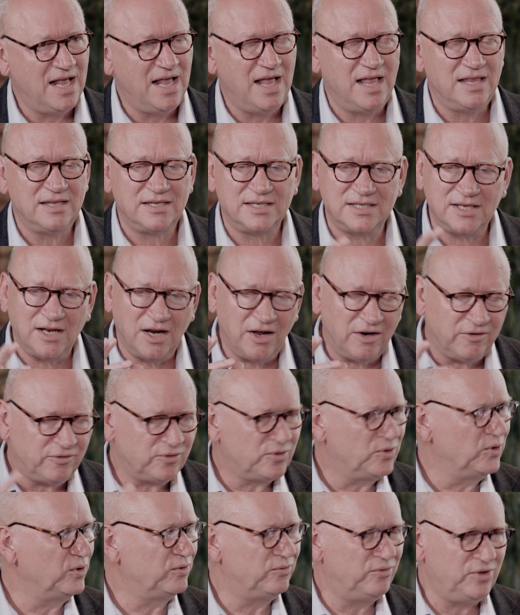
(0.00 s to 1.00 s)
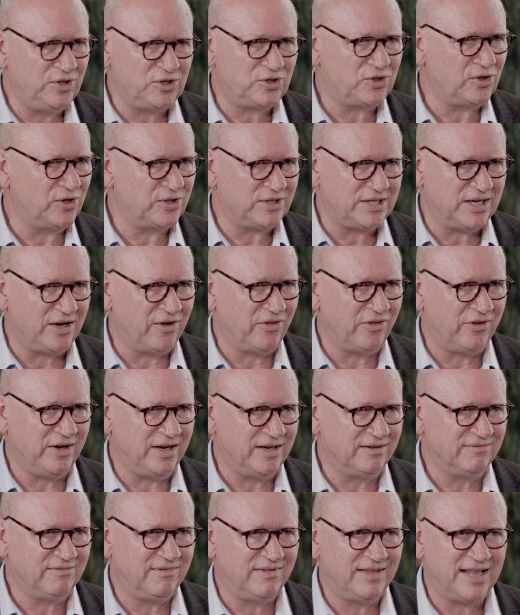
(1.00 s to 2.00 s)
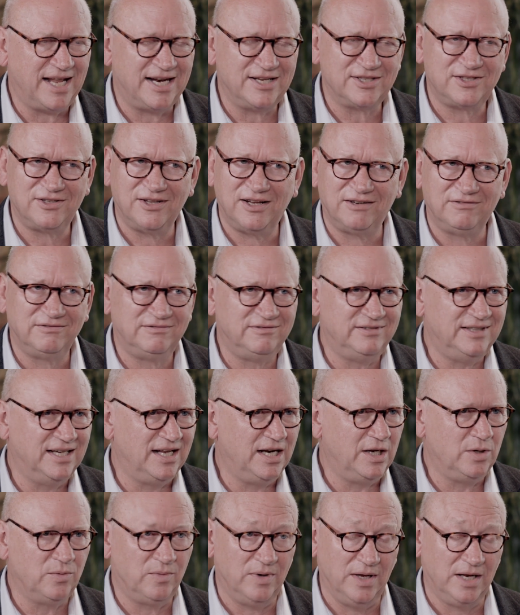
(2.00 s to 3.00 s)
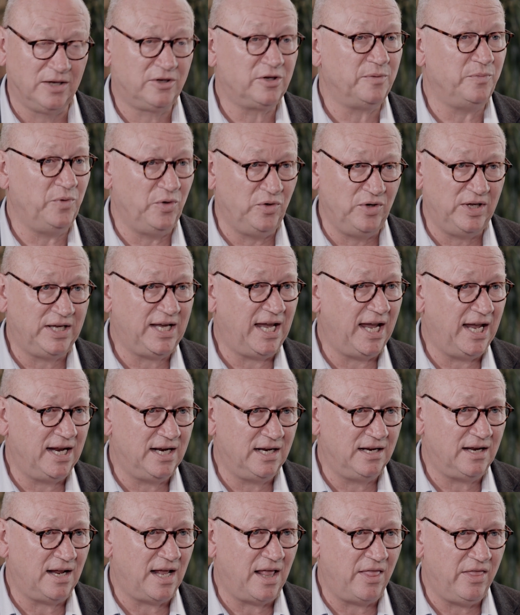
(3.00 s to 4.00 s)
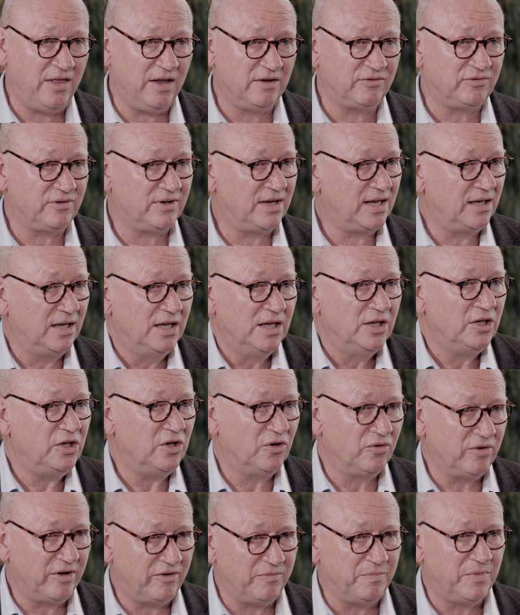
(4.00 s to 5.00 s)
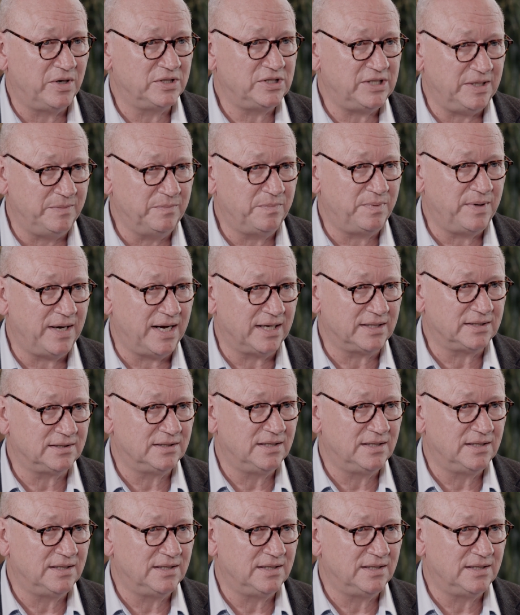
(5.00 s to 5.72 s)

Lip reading: There's a lot of good research out there that is not really well communicated and therefore don't have much impact.